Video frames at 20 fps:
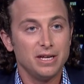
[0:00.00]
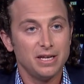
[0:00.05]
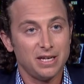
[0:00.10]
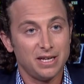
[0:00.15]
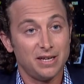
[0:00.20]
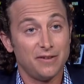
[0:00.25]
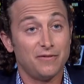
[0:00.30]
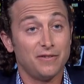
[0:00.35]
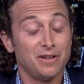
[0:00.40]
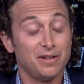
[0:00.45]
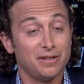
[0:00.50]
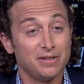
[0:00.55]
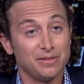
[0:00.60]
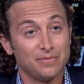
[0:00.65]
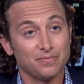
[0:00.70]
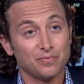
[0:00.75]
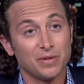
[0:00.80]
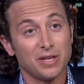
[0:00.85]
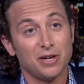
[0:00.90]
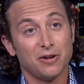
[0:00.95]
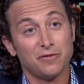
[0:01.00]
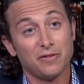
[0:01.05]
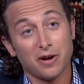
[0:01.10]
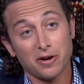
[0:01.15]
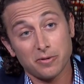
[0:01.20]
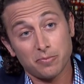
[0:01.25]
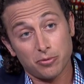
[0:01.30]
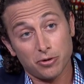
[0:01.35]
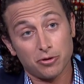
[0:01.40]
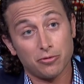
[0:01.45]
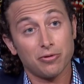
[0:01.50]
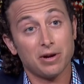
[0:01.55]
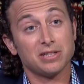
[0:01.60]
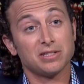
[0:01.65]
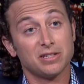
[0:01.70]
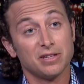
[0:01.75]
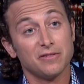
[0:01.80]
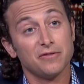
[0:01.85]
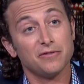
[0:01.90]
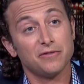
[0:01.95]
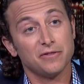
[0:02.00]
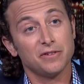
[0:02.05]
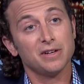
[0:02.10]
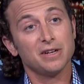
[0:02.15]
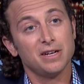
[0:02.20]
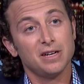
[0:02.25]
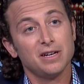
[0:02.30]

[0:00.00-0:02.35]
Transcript: even very progressive